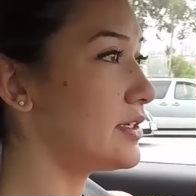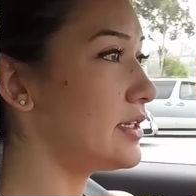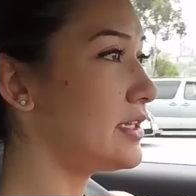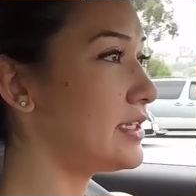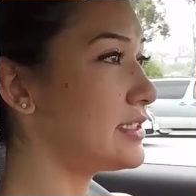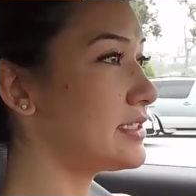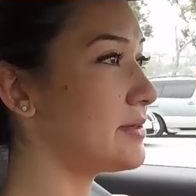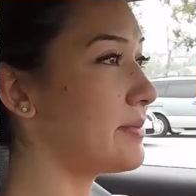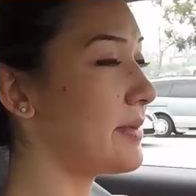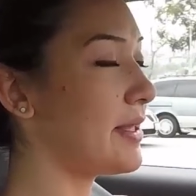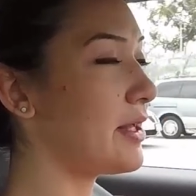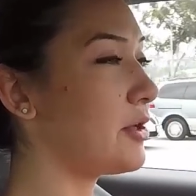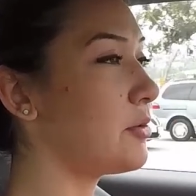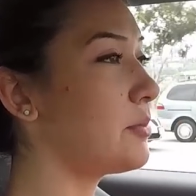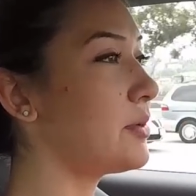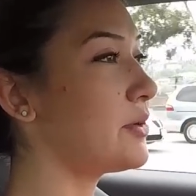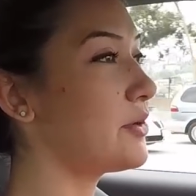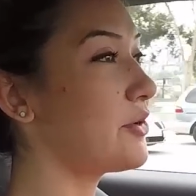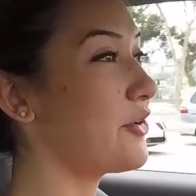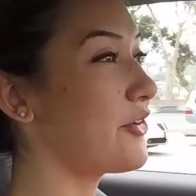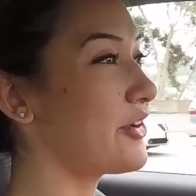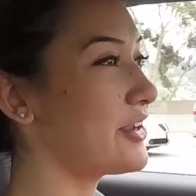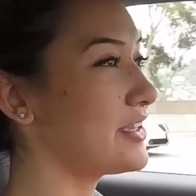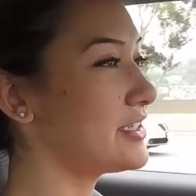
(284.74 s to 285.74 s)
Need some
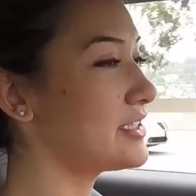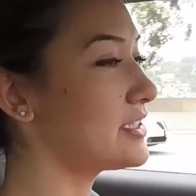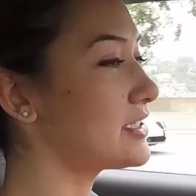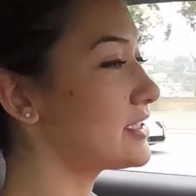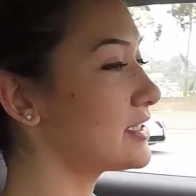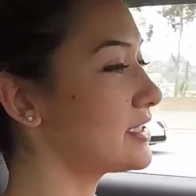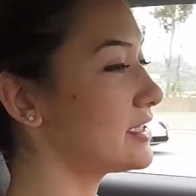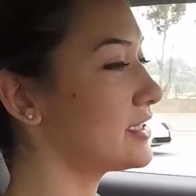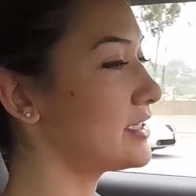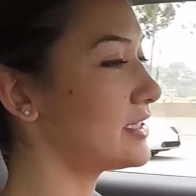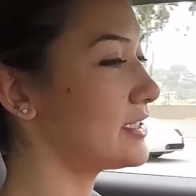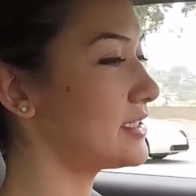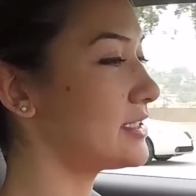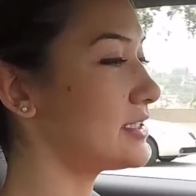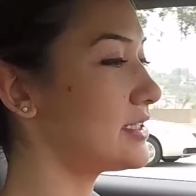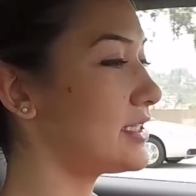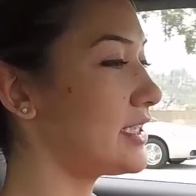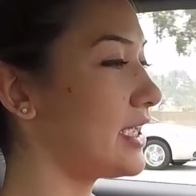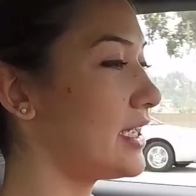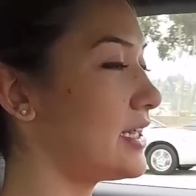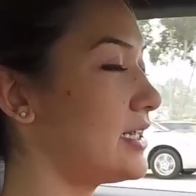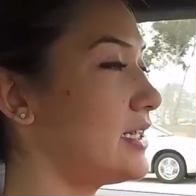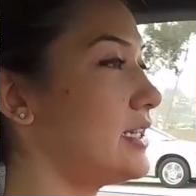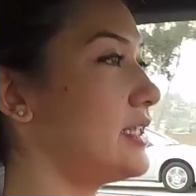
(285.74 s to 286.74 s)
elbow grease
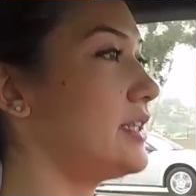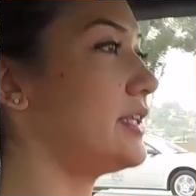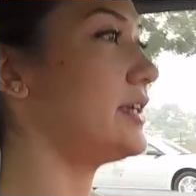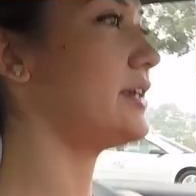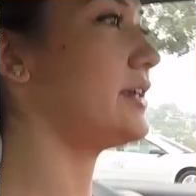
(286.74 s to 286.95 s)
to get it in